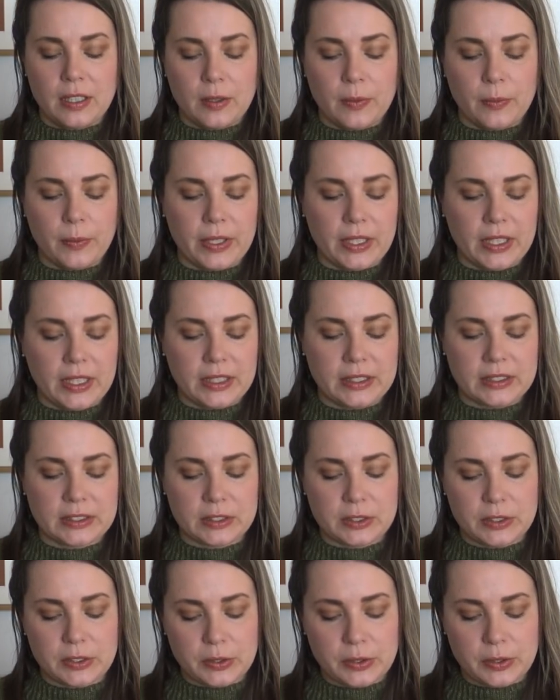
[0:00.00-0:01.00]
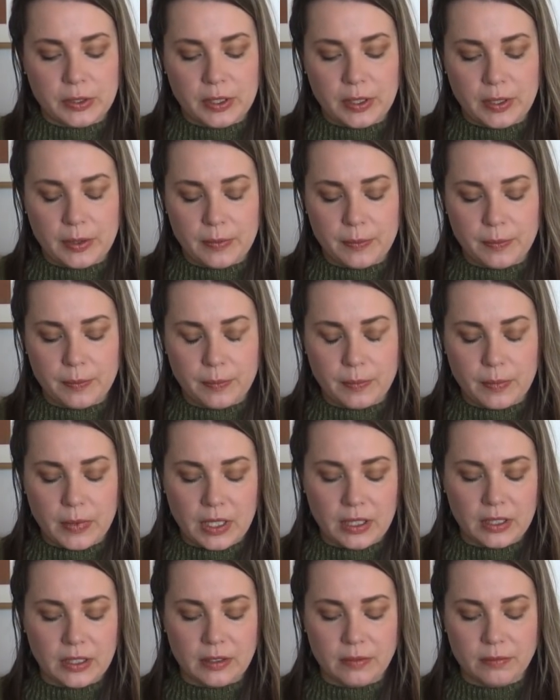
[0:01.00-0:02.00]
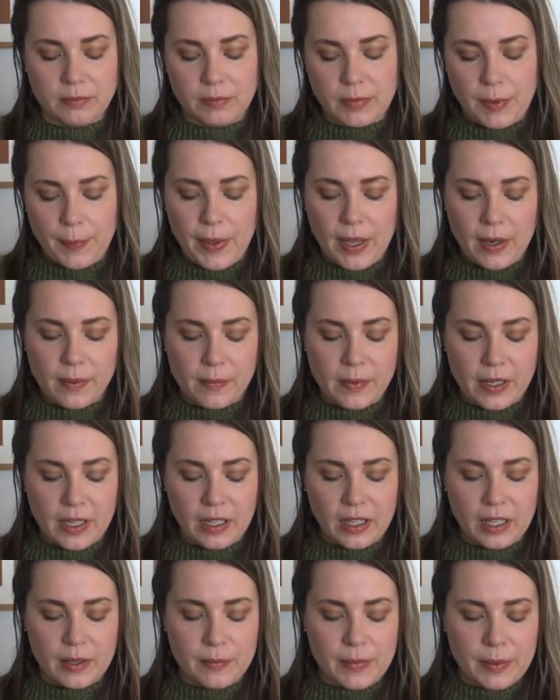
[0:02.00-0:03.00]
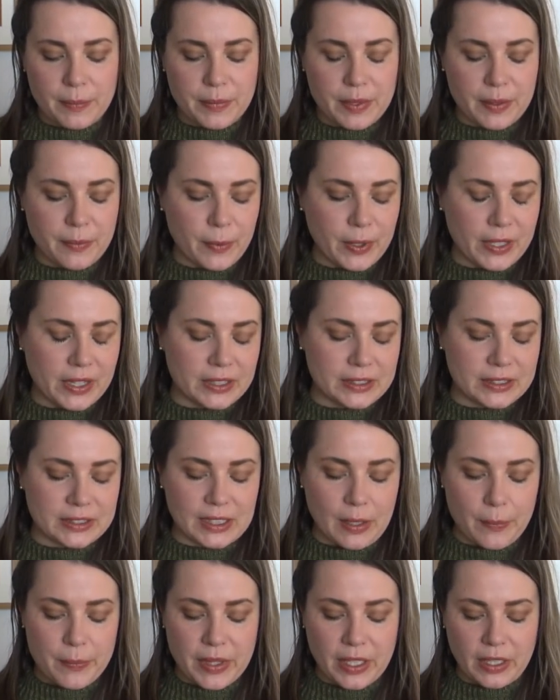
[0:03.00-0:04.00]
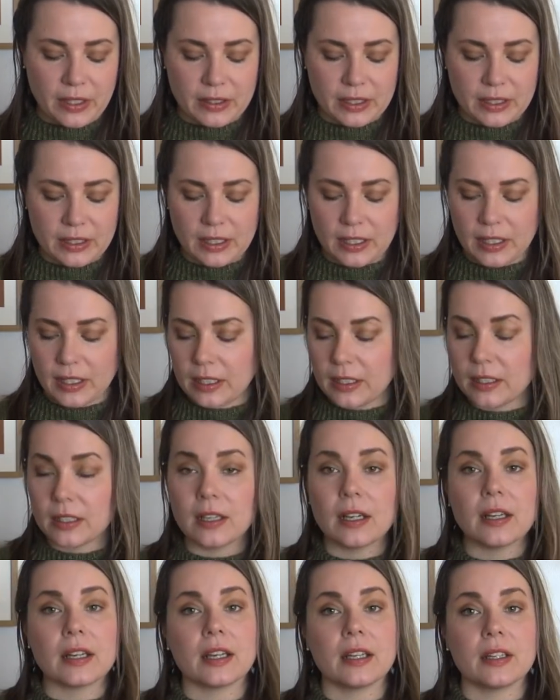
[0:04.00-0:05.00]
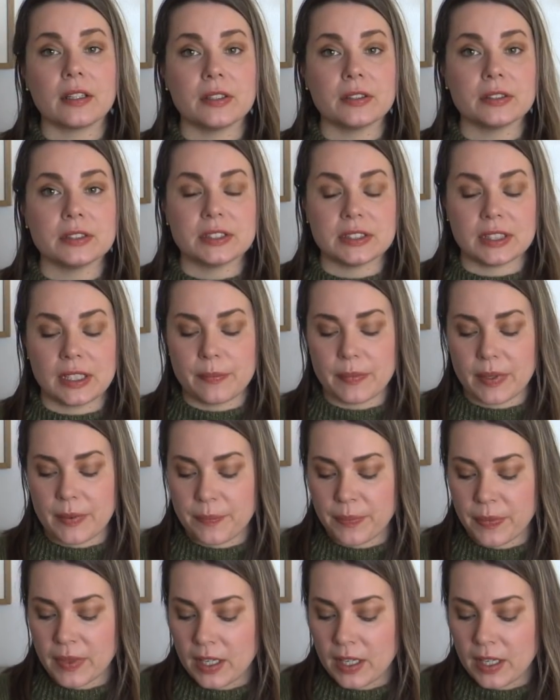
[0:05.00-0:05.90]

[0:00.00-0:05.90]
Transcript: with these two, but yeah, I'll come up with something that I can use them.